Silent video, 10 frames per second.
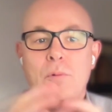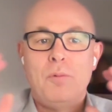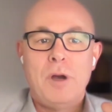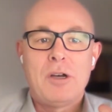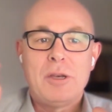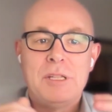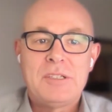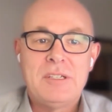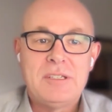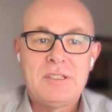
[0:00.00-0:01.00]
Welcome,
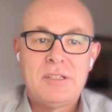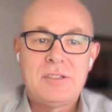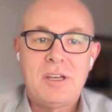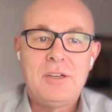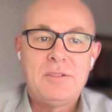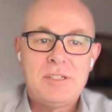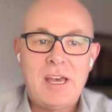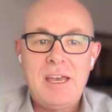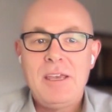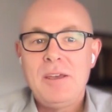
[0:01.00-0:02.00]
listeners. So
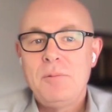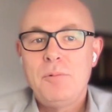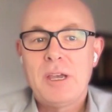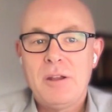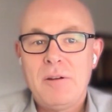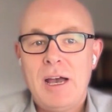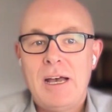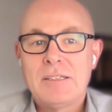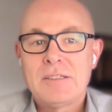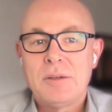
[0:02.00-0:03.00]
today we're going to
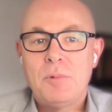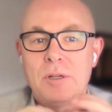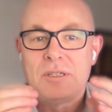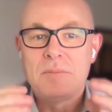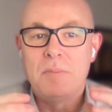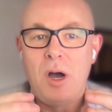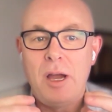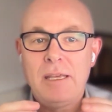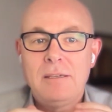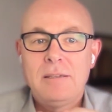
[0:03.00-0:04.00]
ask, what does
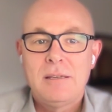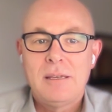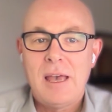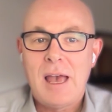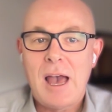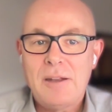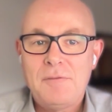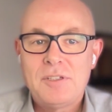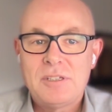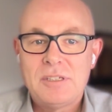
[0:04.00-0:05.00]
mining,
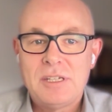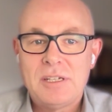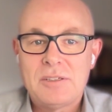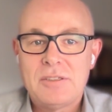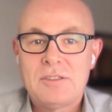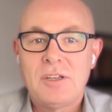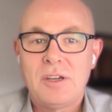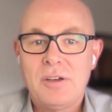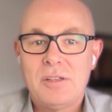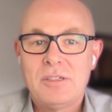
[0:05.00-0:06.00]
artificial intelligence,
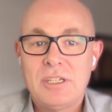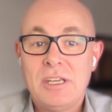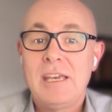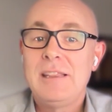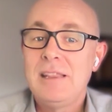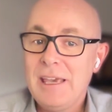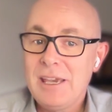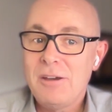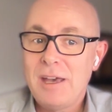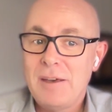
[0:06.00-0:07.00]
psychology, and
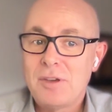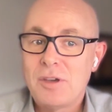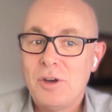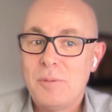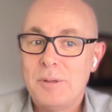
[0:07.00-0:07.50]
Lego have in common?